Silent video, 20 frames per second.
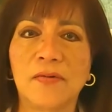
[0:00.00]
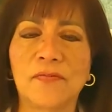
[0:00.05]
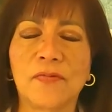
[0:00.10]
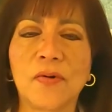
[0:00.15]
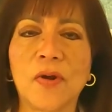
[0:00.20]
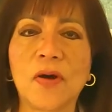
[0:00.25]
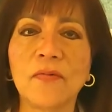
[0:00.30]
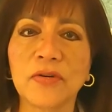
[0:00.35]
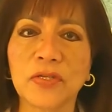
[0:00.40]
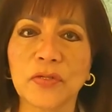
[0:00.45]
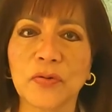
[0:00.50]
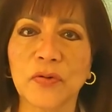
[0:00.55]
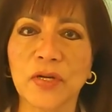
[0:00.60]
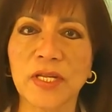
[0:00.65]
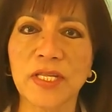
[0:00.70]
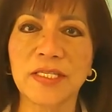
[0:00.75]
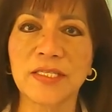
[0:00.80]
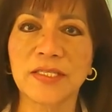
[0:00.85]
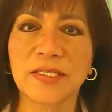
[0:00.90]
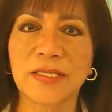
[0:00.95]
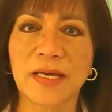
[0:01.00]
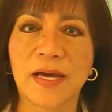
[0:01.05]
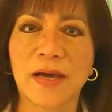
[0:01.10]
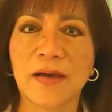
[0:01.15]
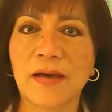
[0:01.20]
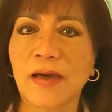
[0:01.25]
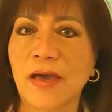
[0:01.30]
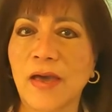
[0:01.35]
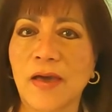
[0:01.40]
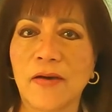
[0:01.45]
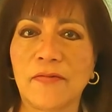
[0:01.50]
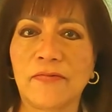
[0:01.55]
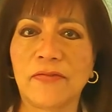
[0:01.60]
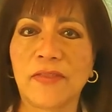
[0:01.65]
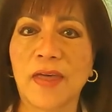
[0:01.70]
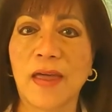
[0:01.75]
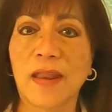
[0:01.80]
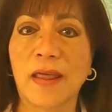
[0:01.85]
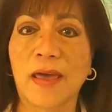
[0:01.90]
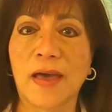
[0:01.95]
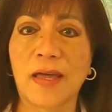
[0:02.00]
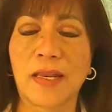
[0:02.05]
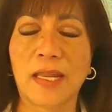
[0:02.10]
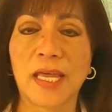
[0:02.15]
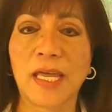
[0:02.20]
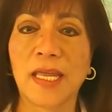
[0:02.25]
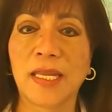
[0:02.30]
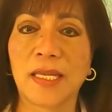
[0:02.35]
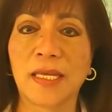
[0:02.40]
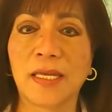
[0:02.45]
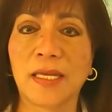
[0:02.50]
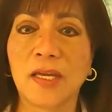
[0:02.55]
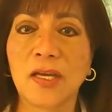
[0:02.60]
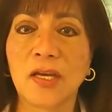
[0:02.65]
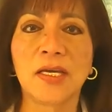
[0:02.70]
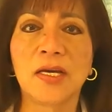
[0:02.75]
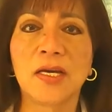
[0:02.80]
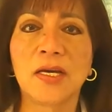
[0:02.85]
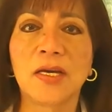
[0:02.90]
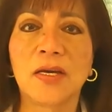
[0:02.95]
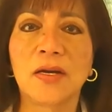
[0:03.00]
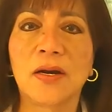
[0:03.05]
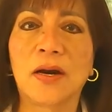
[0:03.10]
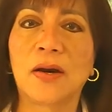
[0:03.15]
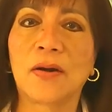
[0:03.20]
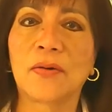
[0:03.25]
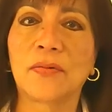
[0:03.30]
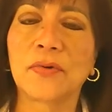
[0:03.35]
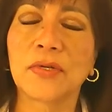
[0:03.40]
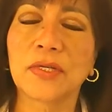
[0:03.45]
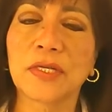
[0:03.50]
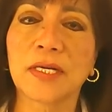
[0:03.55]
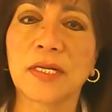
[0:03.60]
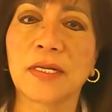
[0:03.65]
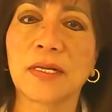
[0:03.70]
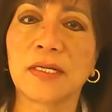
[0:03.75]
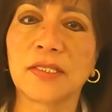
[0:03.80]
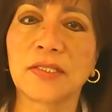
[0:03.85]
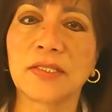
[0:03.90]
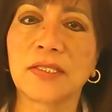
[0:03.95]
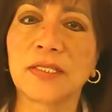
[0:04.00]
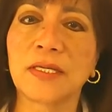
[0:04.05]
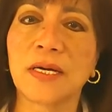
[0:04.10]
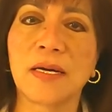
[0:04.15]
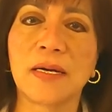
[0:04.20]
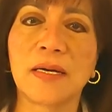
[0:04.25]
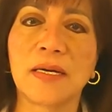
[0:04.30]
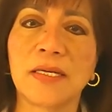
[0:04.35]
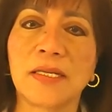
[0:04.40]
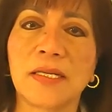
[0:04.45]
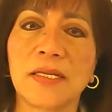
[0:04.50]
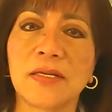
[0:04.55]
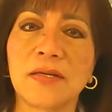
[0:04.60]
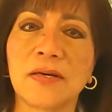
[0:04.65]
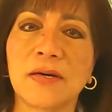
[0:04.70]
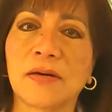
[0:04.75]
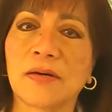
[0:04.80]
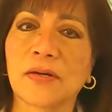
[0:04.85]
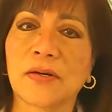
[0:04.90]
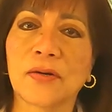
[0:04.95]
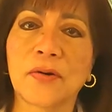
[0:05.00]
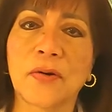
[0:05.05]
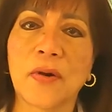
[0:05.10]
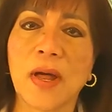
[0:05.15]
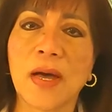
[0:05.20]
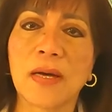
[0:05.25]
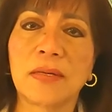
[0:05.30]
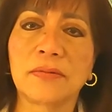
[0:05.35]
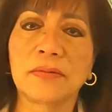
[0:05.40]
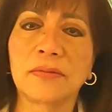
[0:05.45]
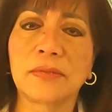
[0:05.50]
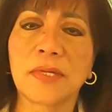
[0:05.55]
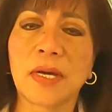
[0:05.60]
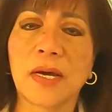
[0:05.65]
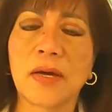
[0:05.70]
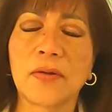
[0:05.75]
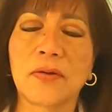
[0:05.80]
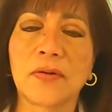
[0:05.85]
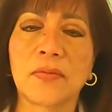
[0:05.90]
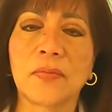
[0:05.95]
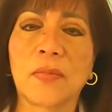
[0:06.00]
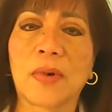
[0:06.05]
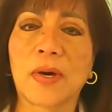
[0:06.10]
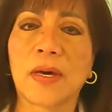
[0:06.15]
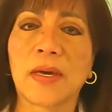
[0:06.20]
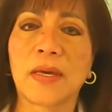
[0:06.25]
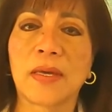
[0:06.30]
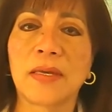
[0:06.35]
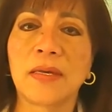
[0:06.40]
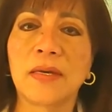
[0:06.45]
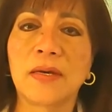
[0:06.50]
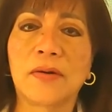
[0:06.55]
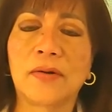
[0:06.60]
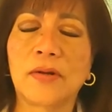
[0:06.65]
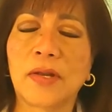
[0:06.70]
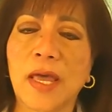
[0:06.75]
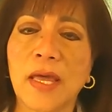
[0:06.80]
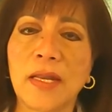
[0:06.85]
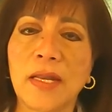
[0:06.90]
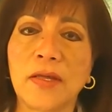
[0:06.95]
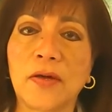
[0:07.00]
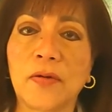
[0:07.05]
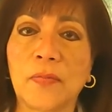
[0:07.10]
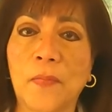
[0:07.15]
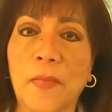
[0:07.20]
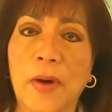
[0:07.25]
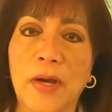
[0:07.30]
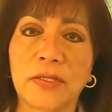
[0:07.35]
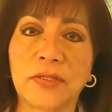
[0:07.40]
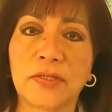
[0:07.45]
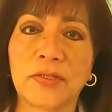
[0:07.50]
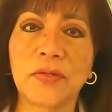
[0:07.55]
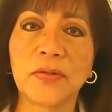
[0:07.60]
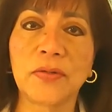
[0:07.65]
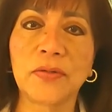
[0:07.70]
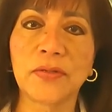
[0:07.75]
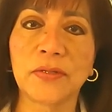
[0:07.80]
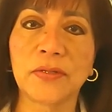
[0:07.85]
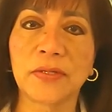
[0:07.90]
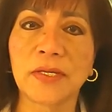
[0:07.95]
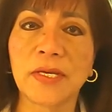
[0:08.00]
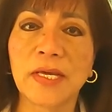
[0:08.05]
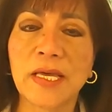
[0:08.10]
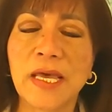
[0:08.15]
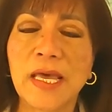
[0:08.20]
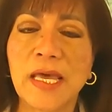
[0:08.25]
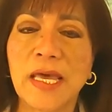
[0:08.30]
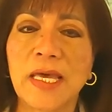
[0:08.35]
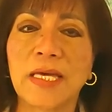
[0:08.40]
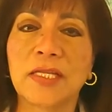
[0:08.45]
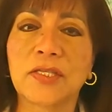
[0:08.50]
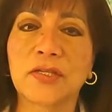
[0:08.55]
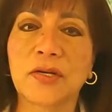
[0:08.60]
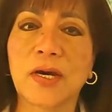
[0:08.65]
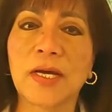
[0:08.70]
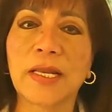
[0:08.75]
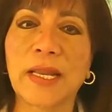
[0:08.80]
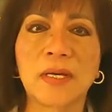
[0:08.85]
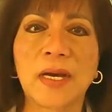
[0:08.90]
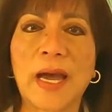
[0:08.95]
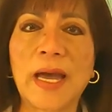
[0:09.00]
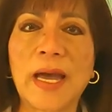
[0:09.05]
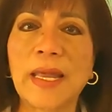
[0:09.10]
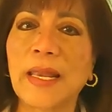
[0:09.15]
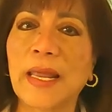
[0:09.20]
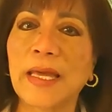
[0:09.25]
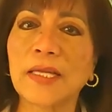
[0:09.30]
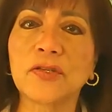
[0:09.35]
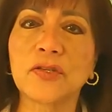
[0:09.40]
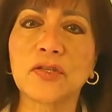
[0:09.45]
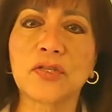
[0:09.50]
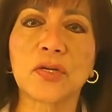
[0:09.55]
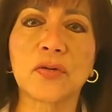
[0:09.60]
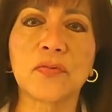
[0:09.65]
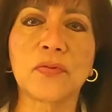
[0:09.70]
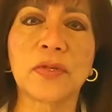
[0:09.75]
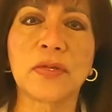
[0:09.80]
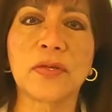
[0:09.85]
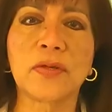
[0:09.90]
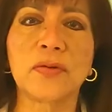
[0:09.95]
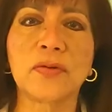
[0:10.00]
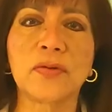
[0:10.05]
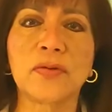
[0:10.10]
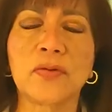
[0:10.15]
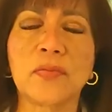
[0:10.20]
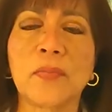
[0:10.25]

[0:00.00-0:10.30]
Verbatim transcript: For over 20 years now, I have not had any uh, root canal done, uh, crown done on my on any of my tooth, and so I'd, I'd like to share with you